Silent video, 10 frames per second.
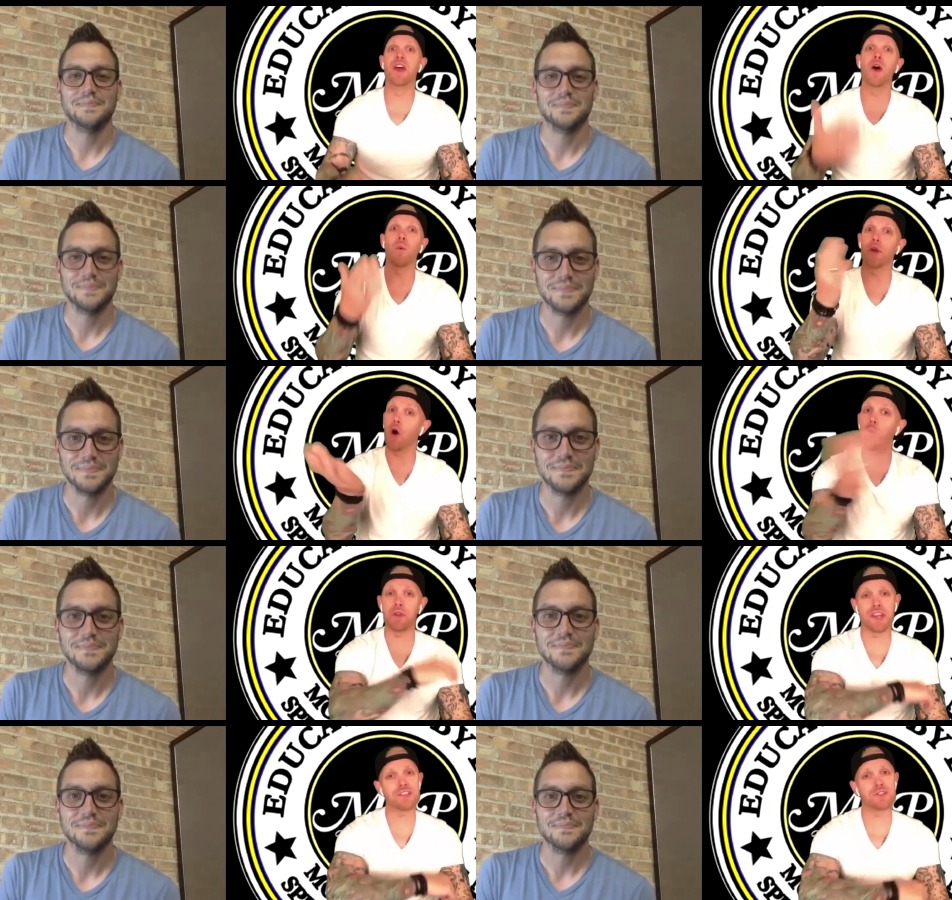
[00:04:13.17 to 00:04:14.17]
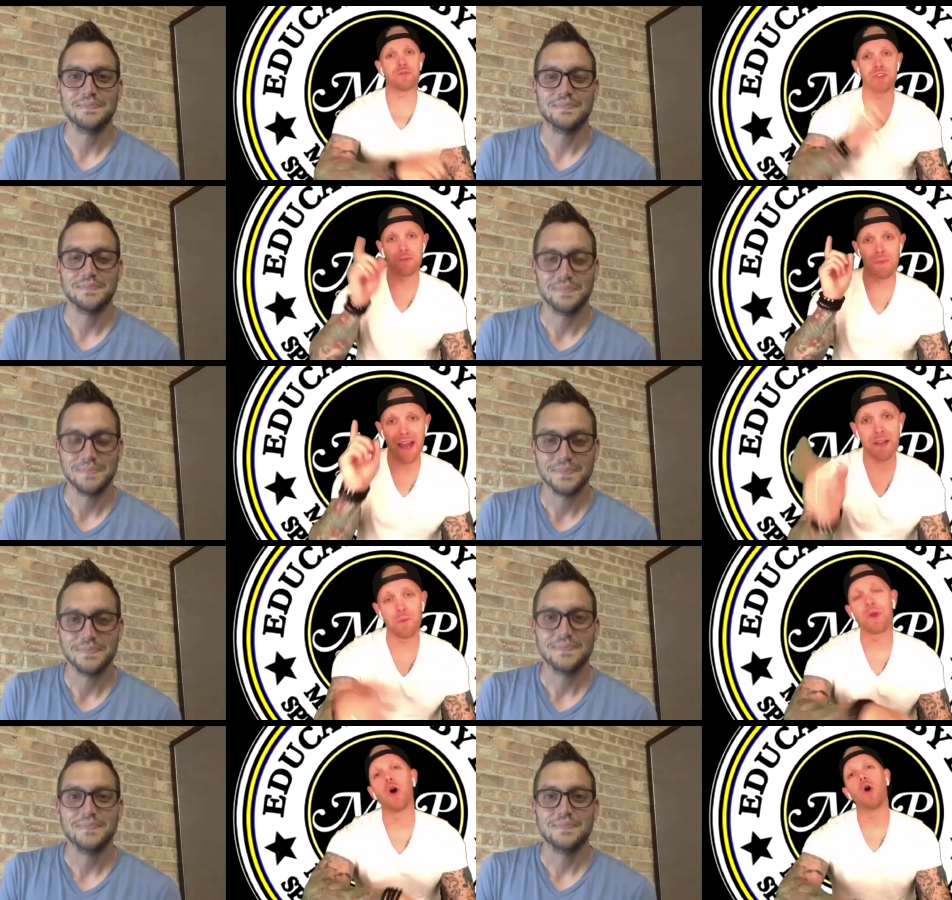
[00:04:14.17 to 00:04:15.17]
Speaker 1: We hope we get your feedback and
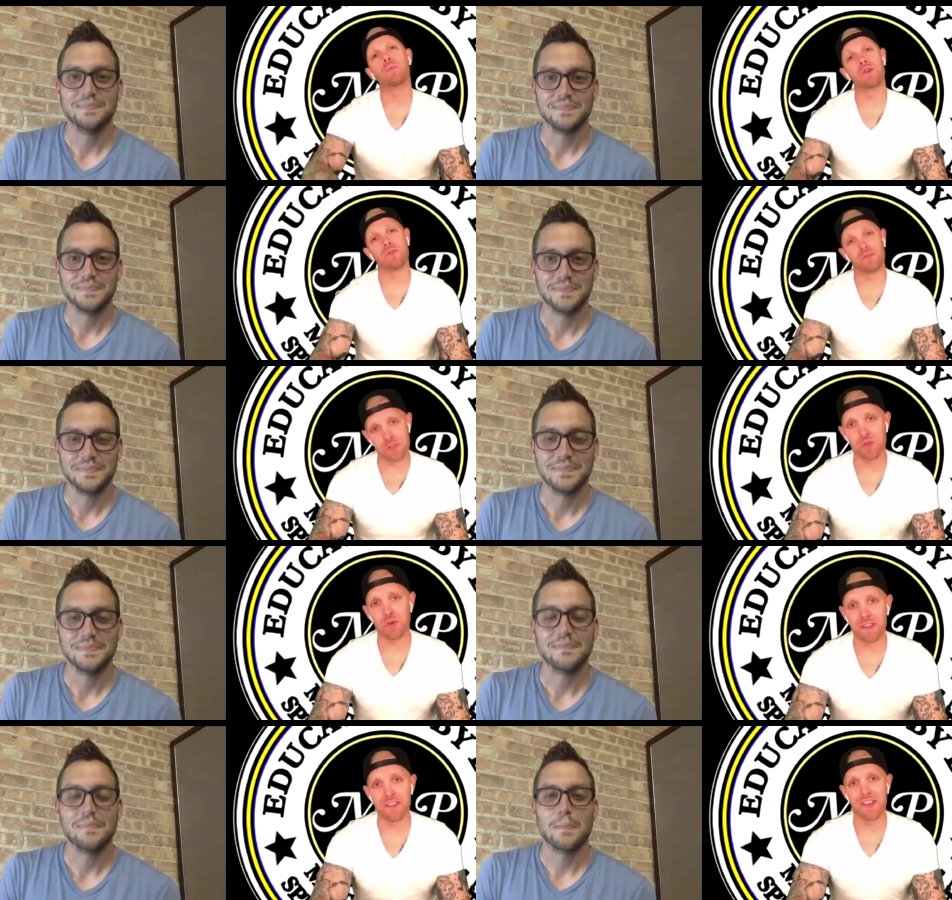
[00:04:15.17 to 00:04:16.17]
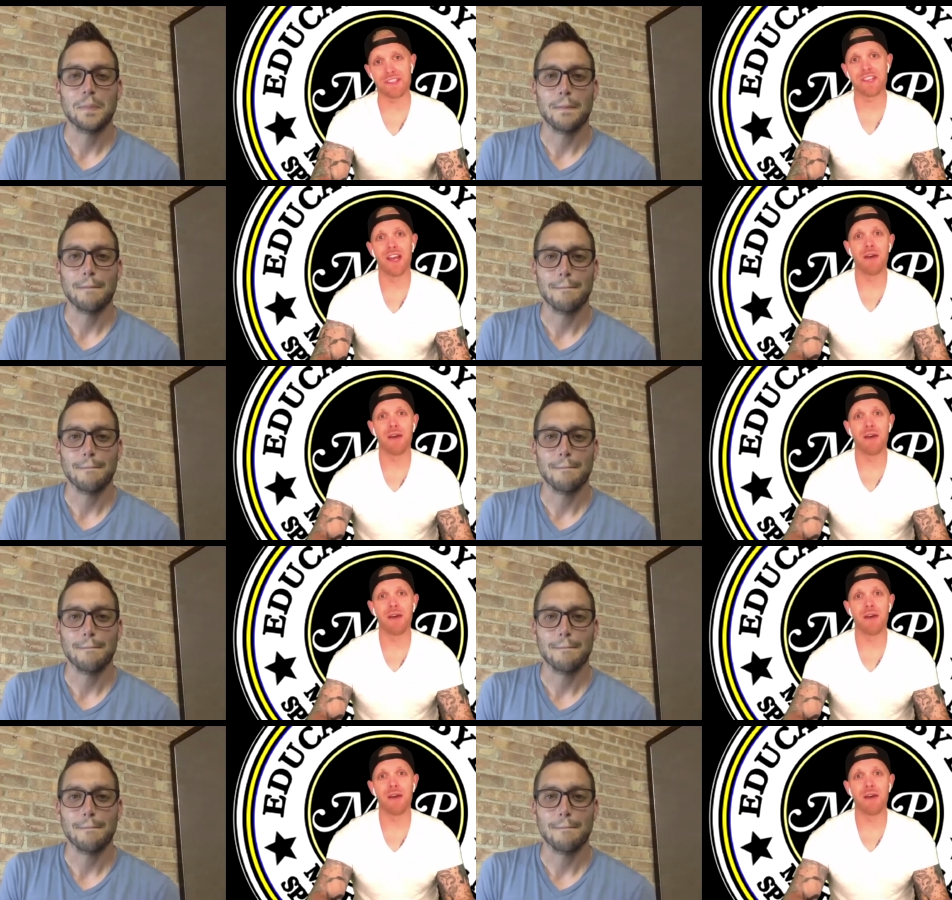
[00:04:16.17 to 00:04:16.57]
we hope you've enjoyed this.